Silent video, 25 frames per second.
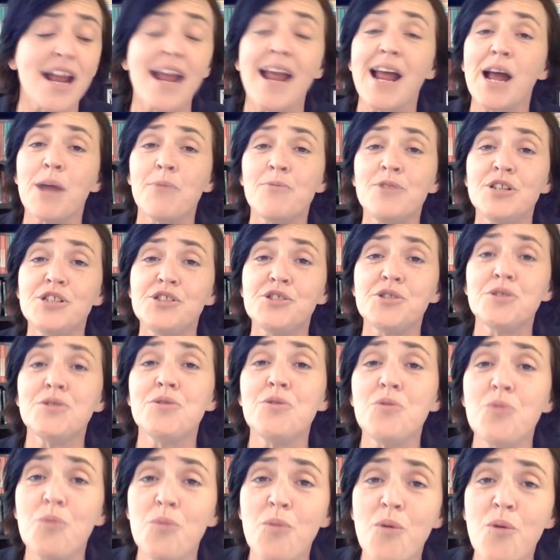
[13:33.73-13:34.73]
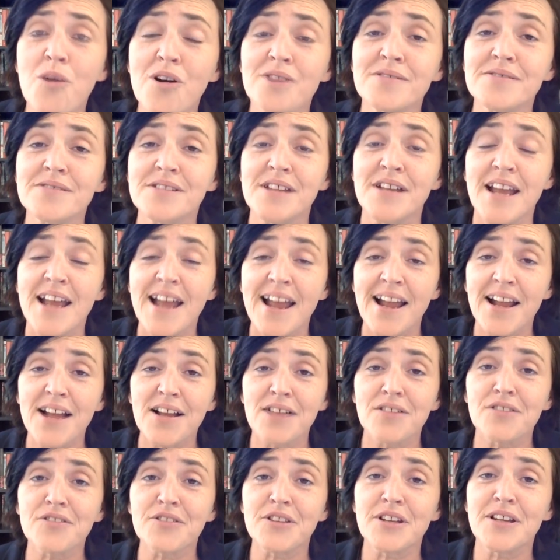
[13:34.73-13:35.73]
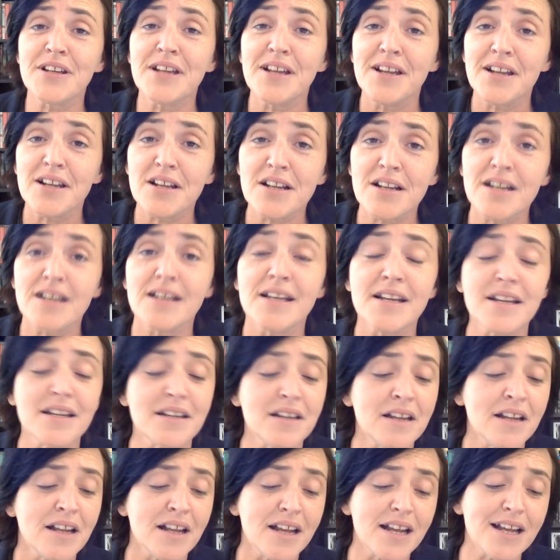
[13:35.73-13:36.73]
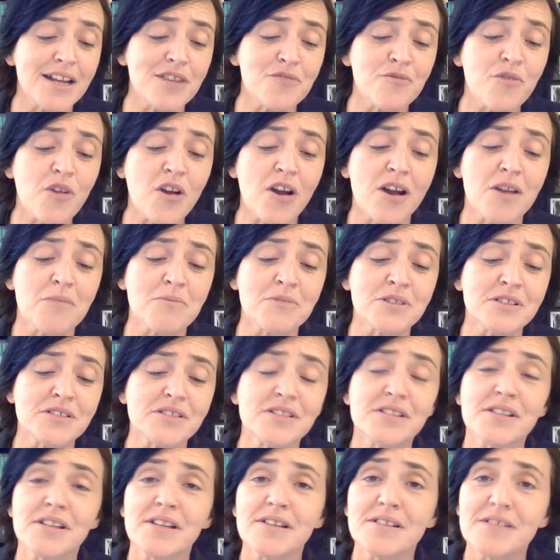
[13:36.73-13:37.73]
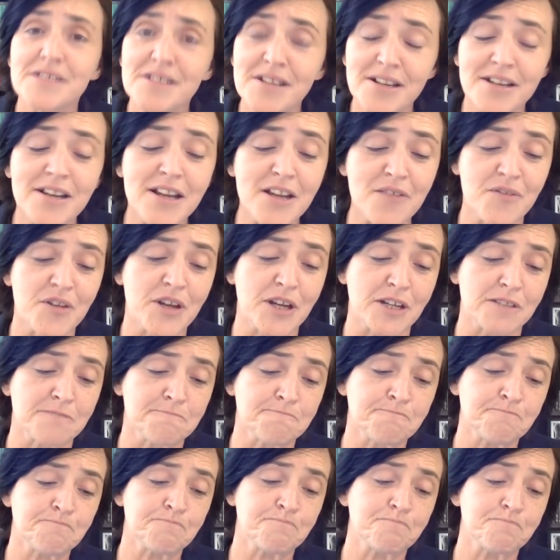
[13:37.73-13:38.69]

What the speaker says: and we do want healthy, clean environments to live in.